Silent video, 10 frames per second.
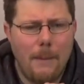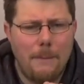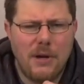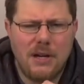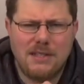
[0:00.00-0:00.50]

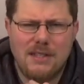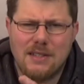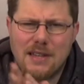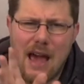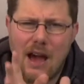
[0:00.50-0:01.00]
but
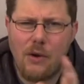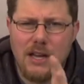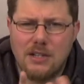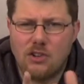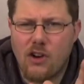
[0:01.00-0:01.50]
it's how I
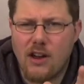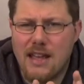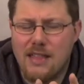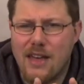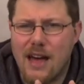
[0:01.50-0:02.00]

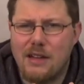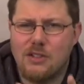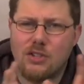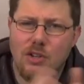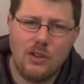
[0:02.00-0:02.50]
integrate that
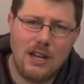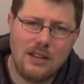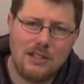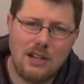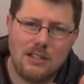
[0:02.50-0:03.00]
to the
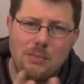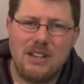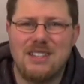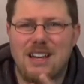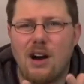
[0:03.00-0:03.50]
Kickstarter
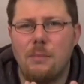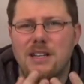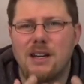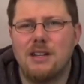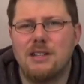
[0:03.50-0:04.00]
because it can't be
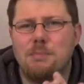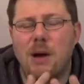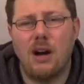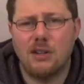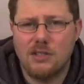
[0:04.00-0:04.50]
done as
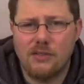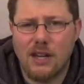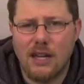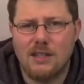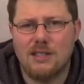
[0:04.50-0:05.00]
part of the
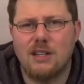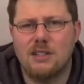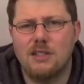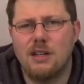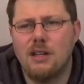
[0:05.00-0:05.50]

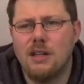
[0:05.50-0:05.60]
Kickstarter,